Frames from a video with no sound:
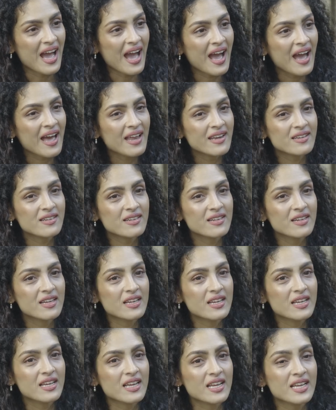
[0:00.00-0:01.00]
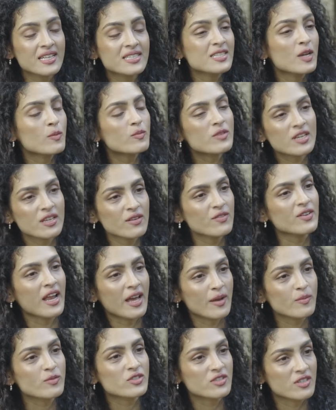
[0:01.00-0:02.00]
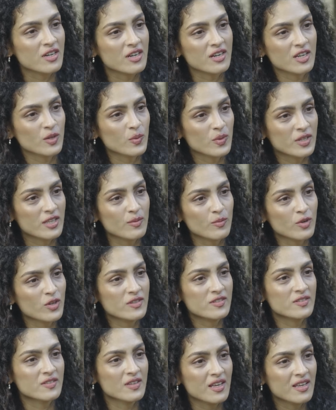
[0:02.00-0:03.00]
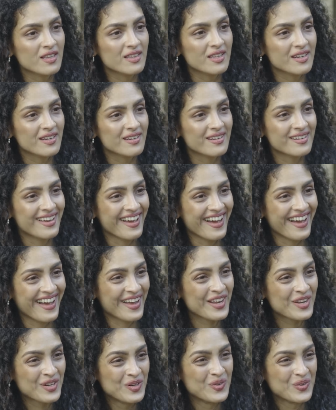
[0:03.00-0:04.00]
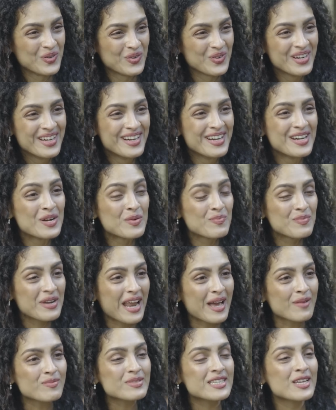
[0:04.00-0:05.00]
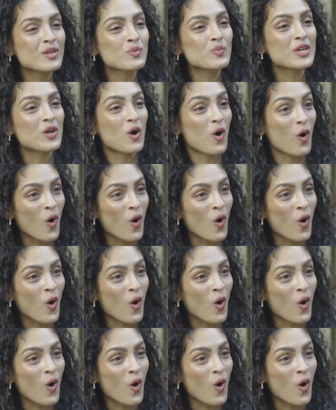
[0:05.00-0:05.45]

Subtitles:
And it's something even I'm struggling with. I'm not saying that know. But I'm saying we